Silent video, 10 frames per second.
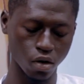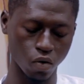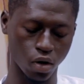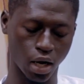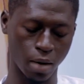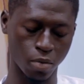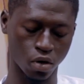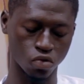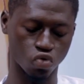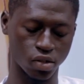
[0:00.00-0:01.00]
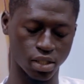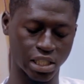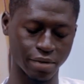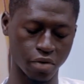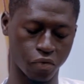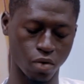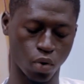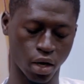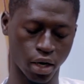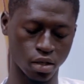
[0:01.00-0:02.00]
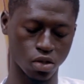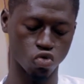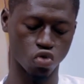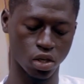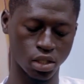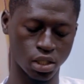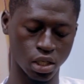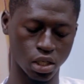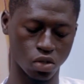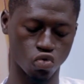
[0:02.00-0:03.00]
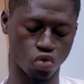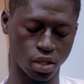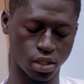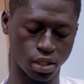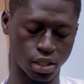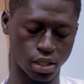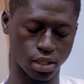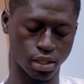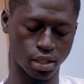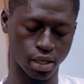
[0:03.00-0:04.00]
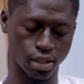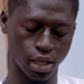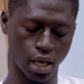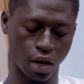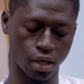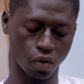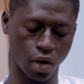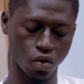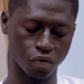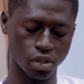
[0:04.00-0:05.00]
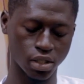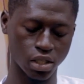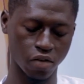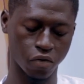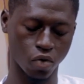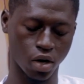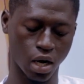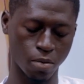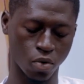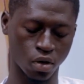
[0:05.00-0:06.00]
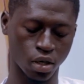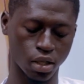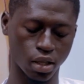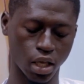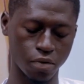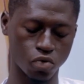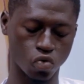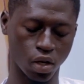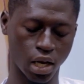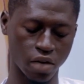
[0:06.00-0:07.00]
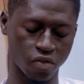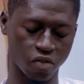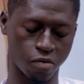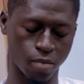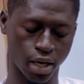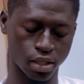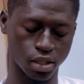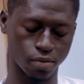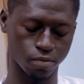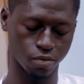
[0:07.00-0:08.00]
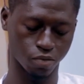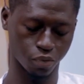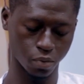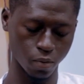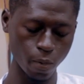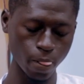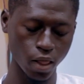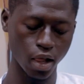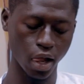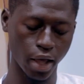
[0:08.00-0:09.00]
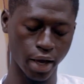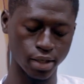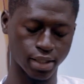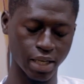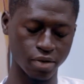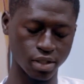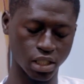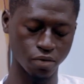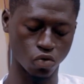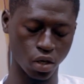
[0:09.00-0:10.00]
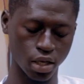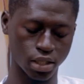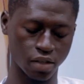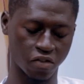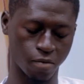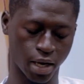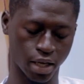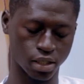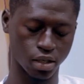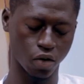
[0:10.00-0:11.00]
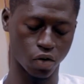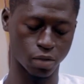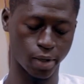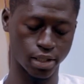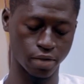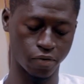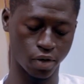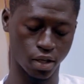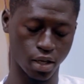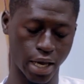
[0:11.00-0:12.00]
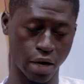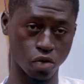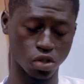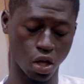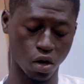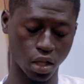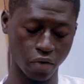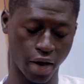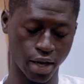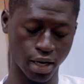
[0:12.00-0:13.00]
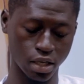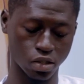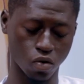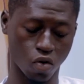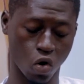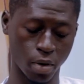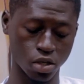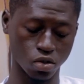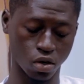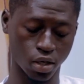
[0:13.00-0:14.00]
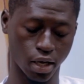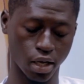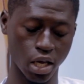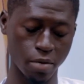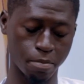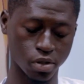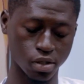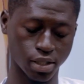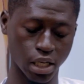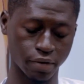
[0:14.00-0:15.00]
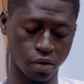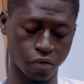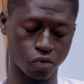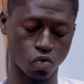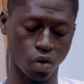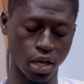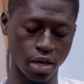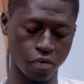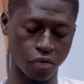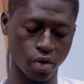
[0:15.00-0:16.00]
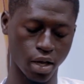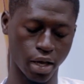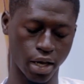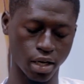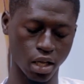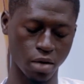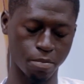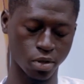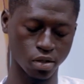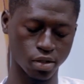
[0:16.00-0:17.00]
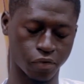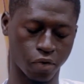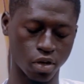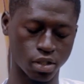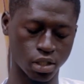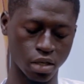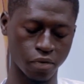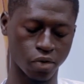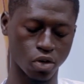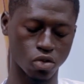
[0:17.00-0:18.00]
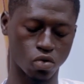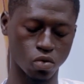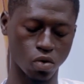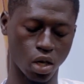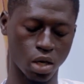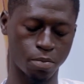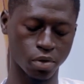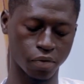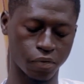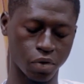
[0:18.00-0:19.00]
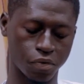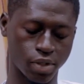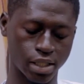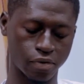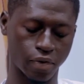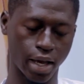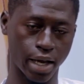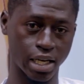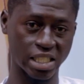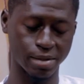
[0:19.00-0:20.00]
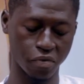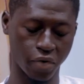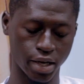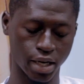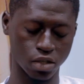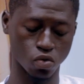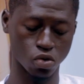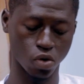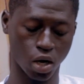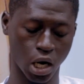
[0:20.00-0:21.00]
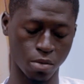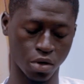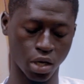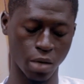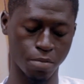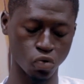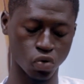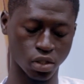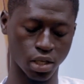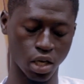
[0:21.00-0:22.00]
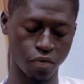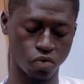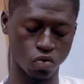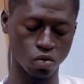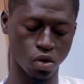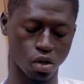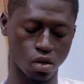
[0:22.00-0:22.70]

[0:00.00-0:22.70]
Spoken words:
will come on 27th February 2026. And round of 16th will come on 10th to 11th March and 17th to 18th March, respectively. And also, the quarterfinals will commence on April 7th to 8th and April 14th to April 15th. And the semi-finals will also come on April 28th to